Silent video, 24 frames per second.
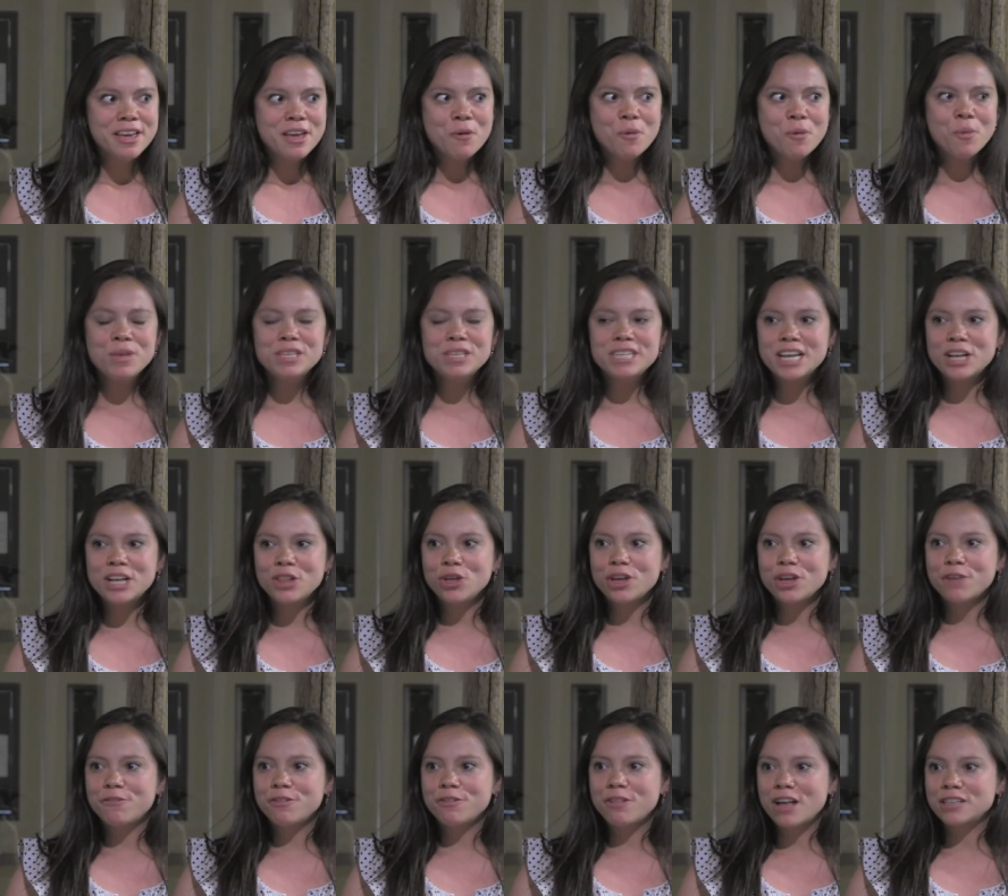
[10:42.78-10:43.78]
When we take a
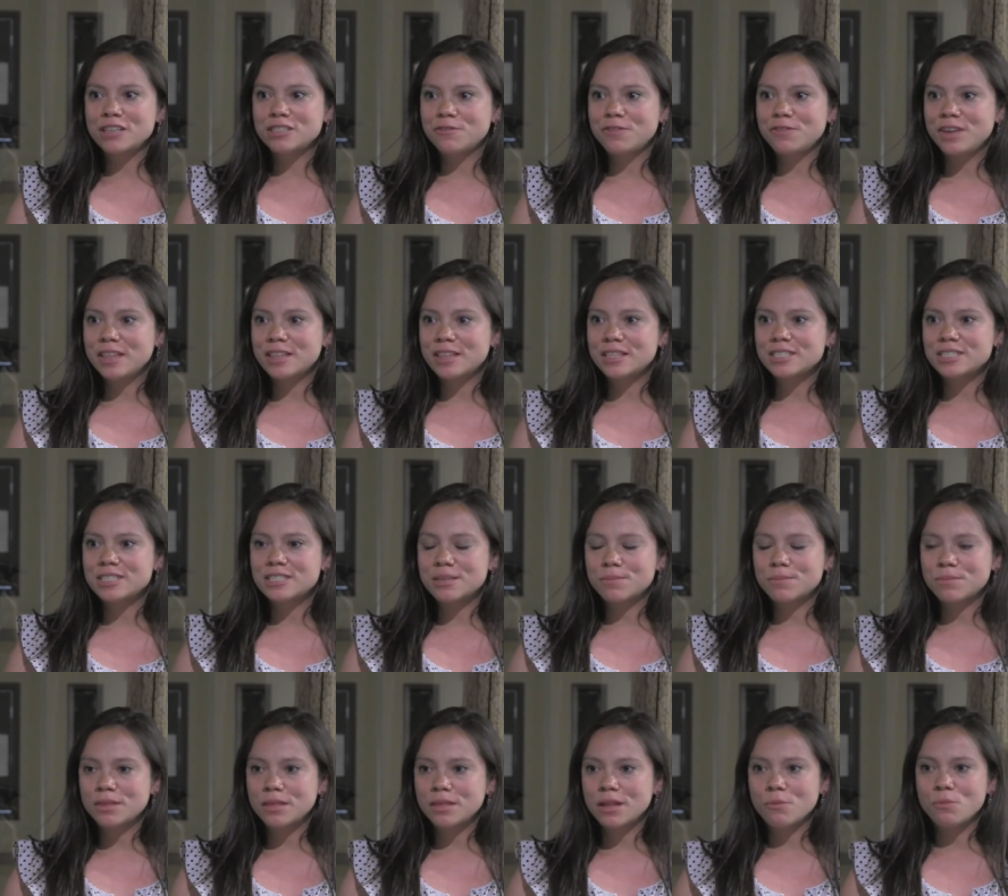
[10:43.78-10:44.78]
look at philosophy, this is
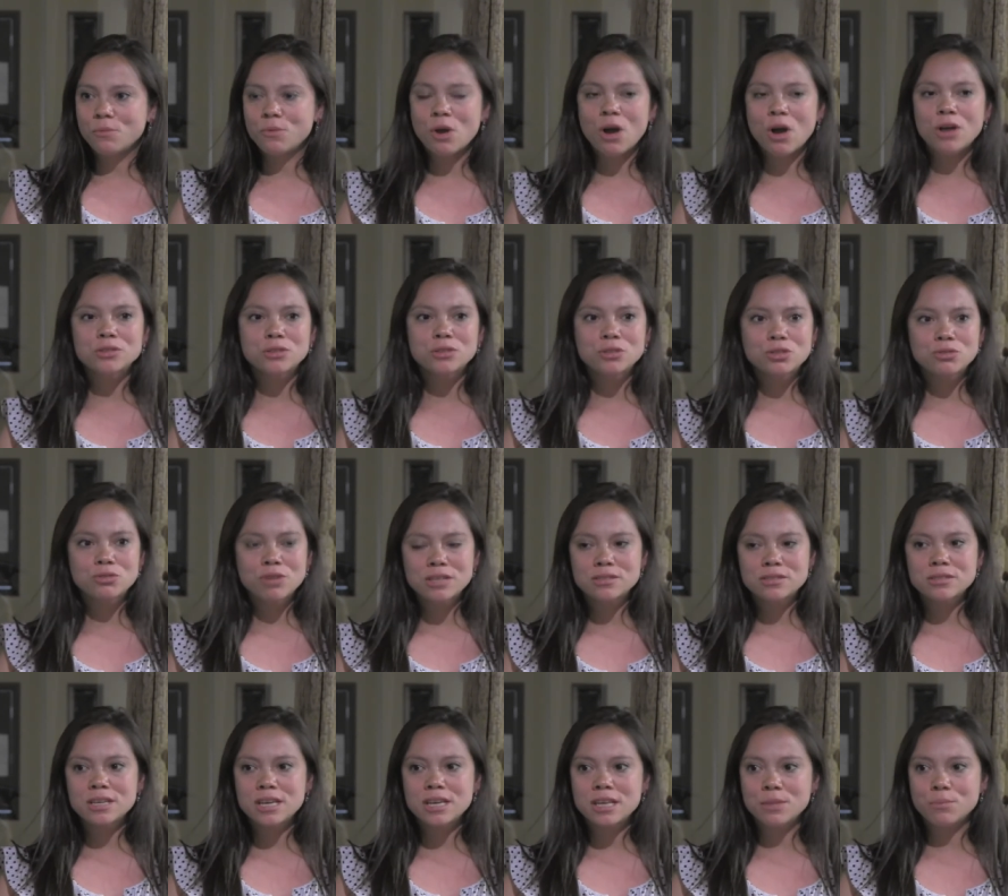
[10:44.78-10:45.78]
something that we also
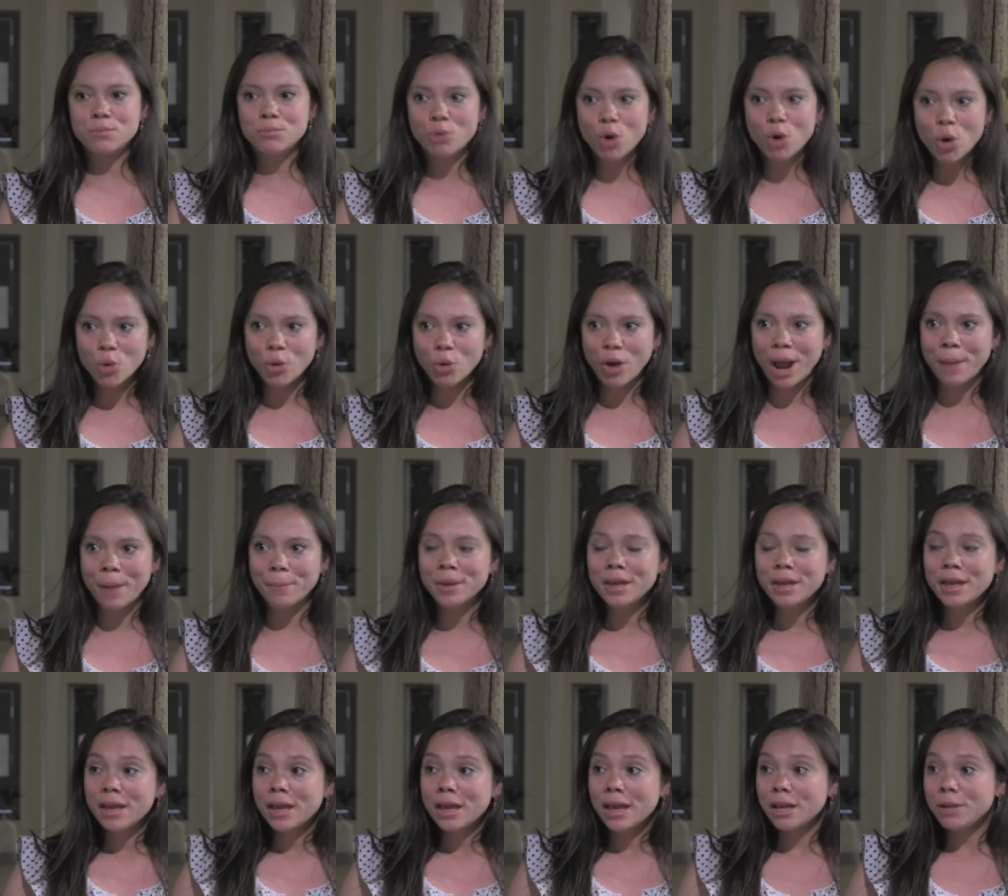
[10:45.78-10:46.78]
stress in the program
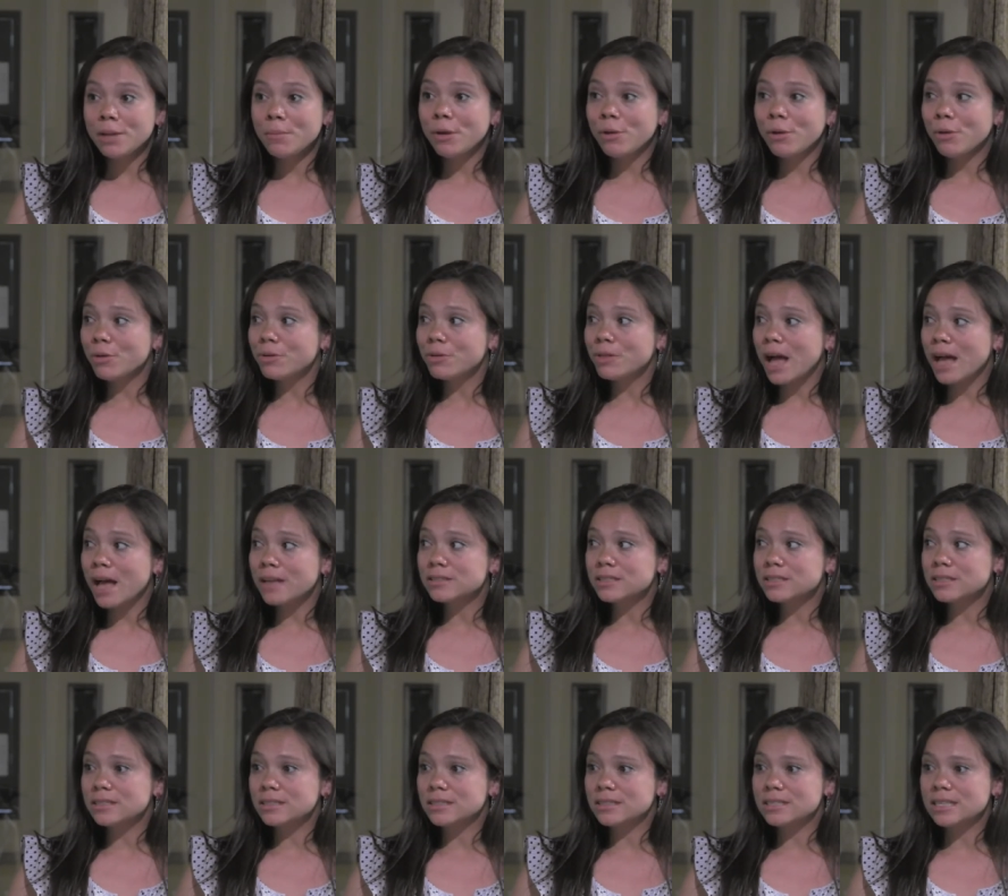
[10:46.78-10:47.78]
and in my own
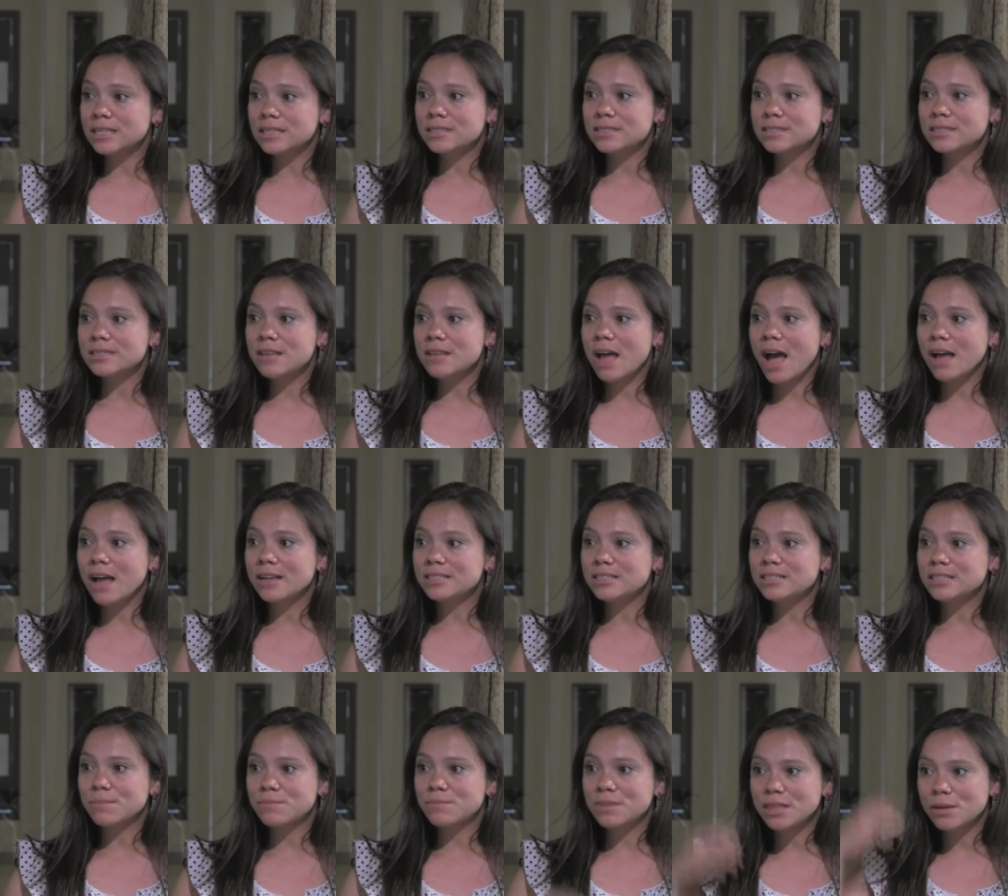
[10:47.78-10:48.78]
classes. It's not
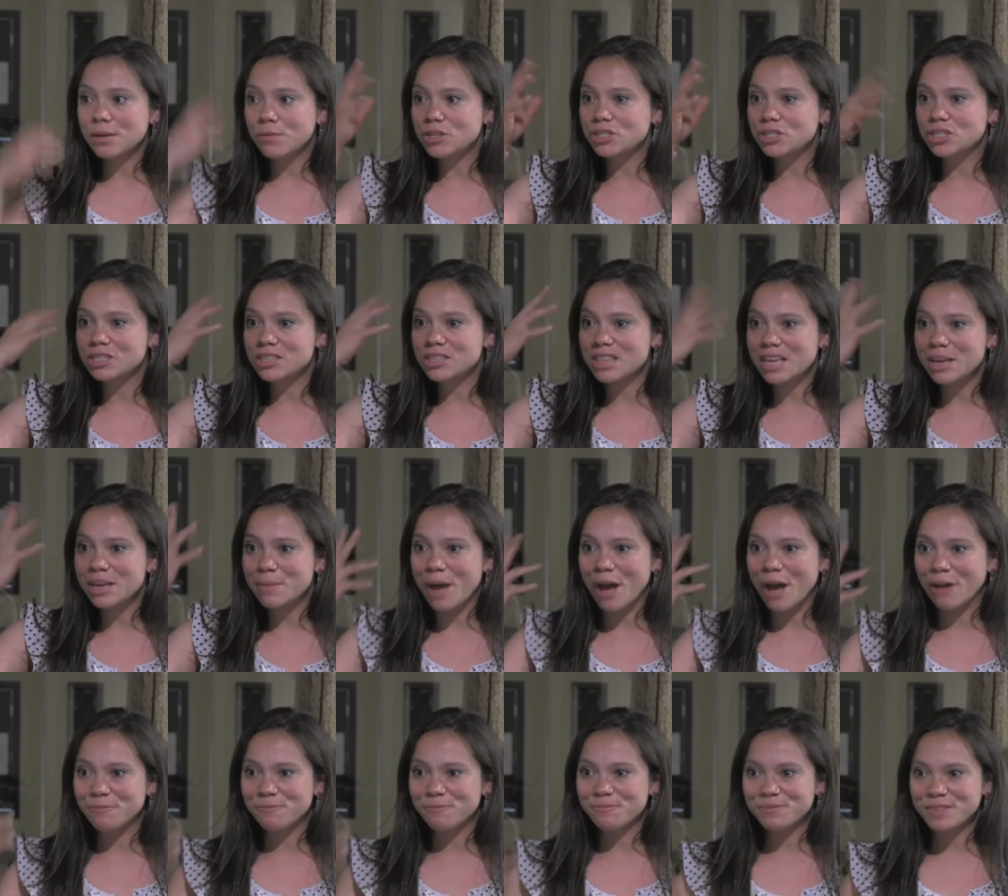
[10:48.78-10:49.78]
something that we just think
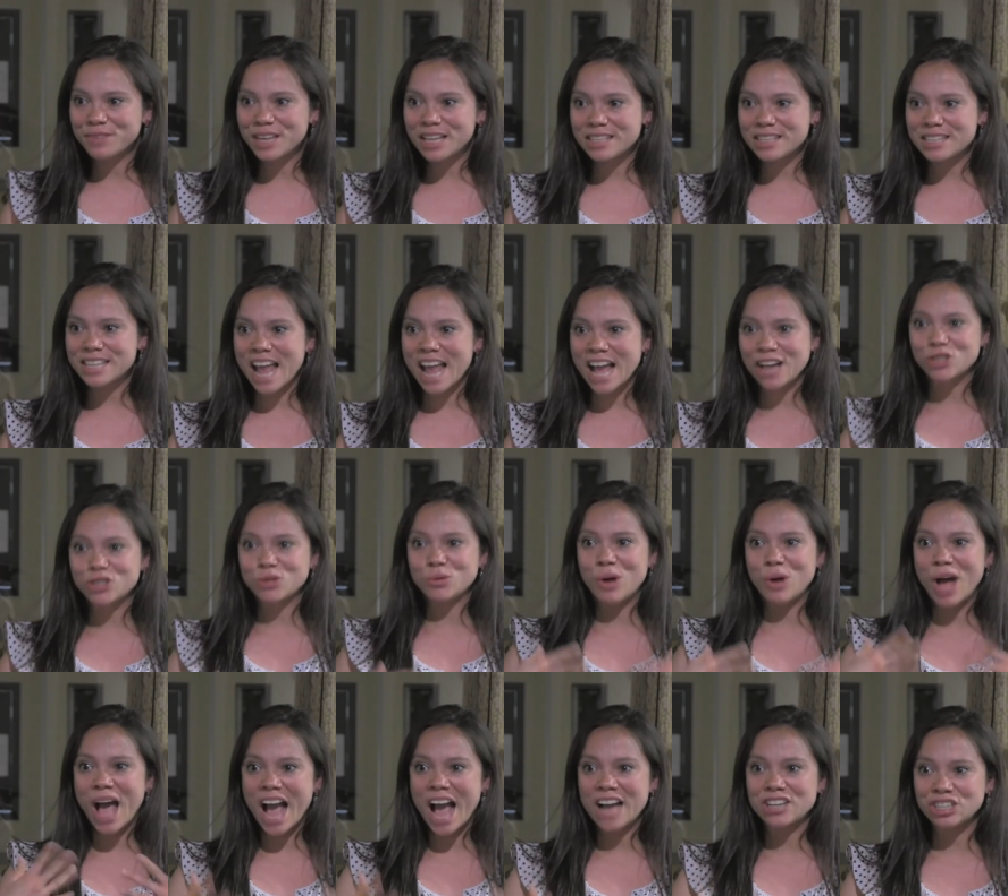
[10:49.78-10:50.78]
about. It's an
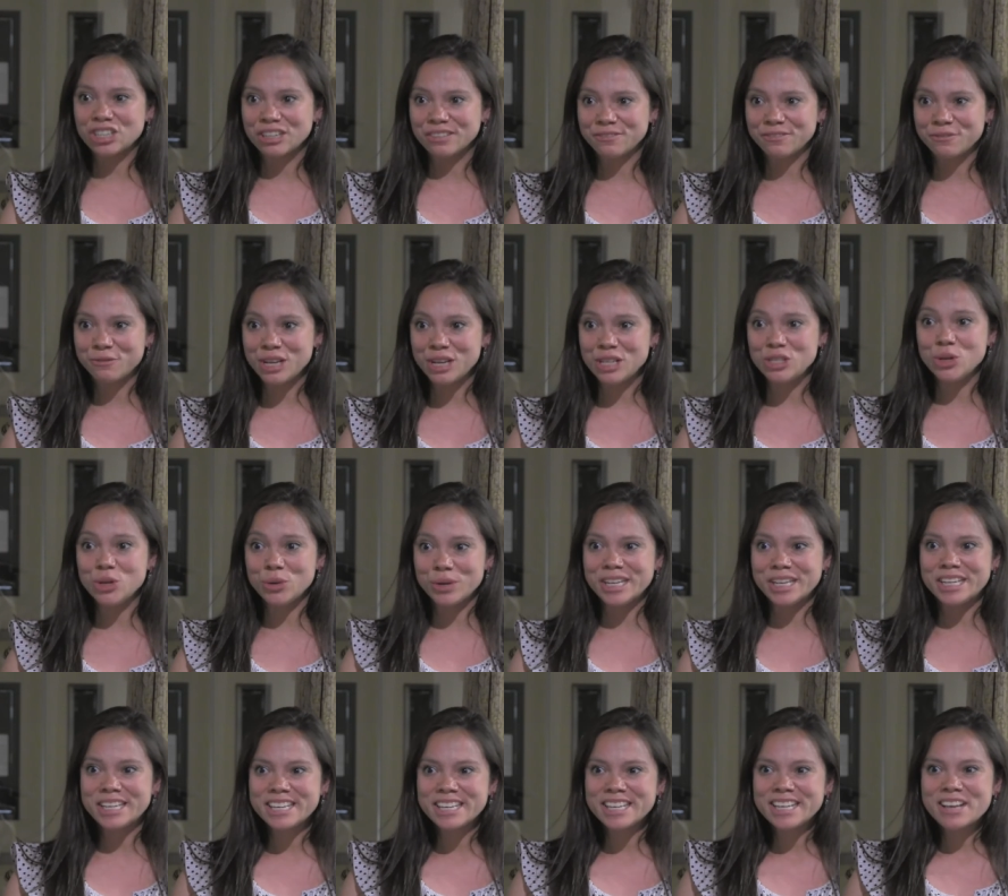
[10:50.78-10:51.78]
actual action. We do
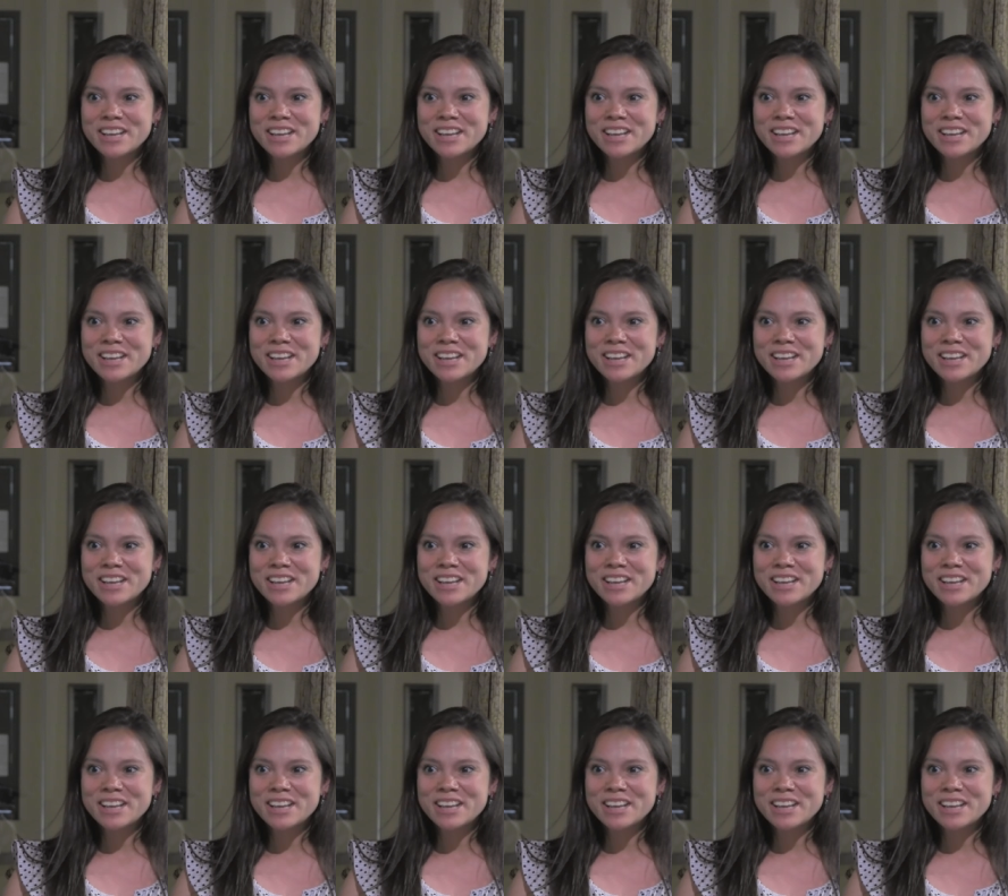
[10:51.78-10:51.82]
it.